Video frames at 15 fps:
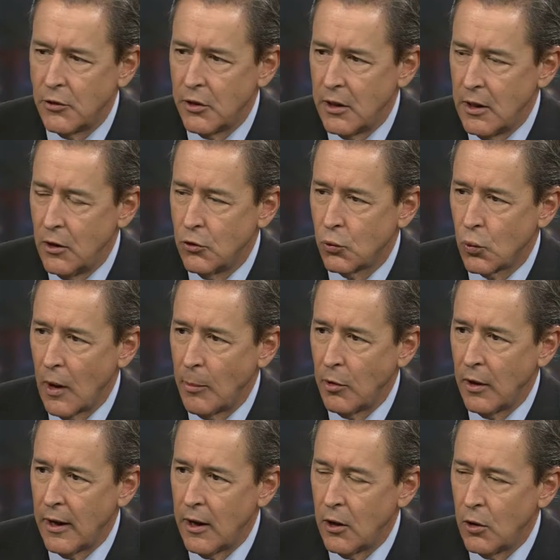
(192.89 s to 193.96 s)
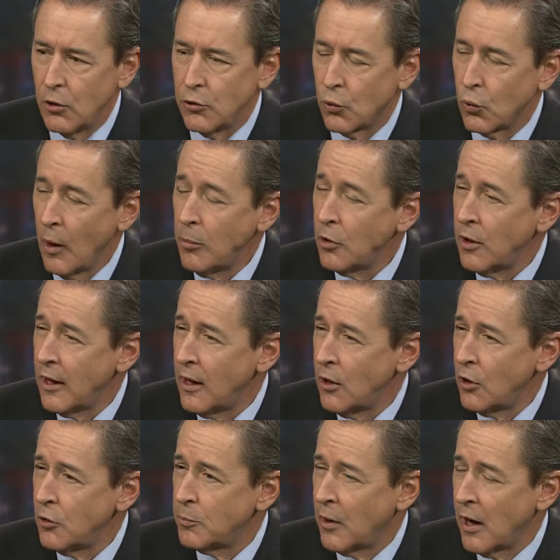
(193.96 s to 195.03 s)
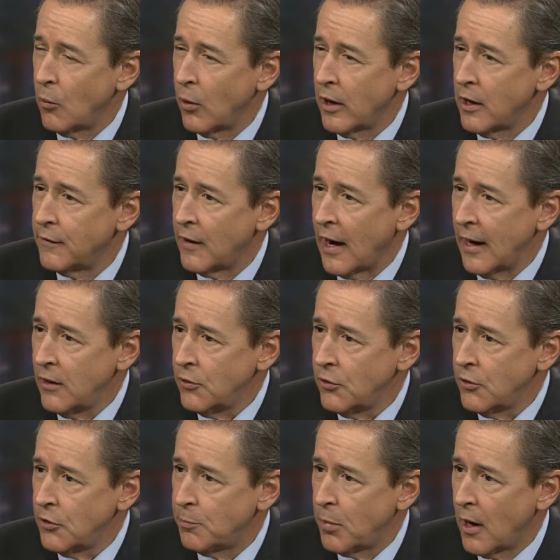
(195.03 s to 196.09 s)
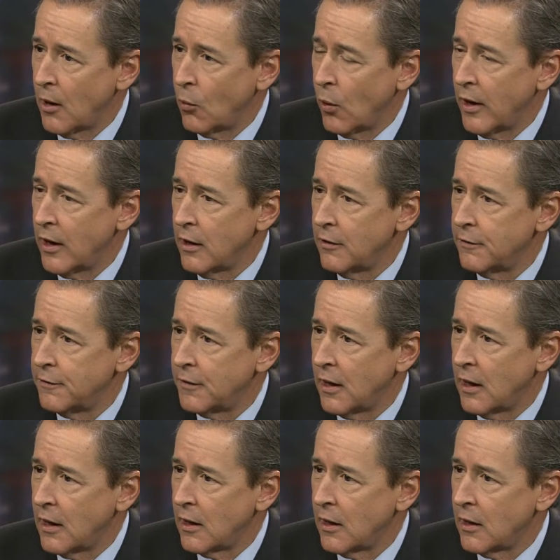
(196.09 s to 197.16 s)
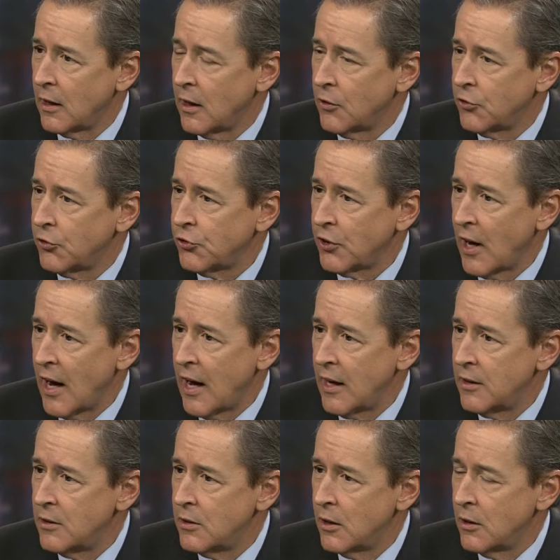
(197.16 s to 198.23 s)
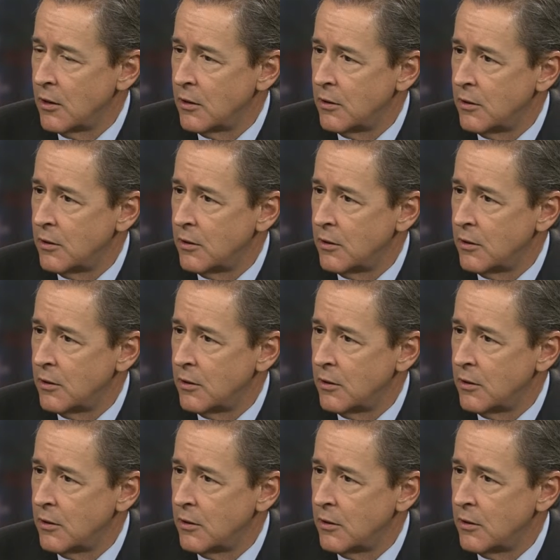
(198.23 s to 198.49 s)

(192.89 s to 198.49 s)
it is rebel held, rebel held by way of ISIS, by way of uh, Assad. Right. Uh,